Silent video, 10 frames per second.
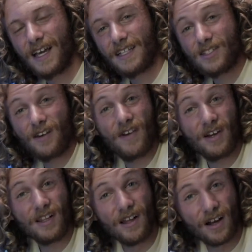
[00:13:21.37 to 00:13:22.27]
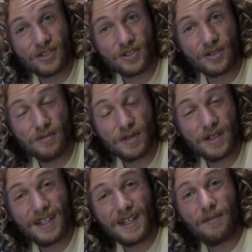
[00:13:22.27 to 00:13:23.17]
It's not a very large group,
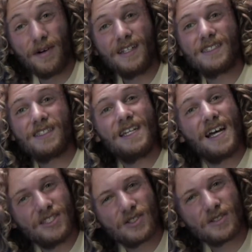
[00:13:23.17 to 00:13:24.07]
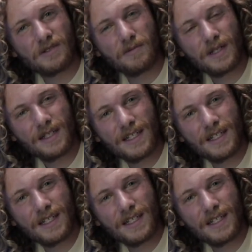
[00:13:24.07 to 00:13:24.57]
but it's a nice group.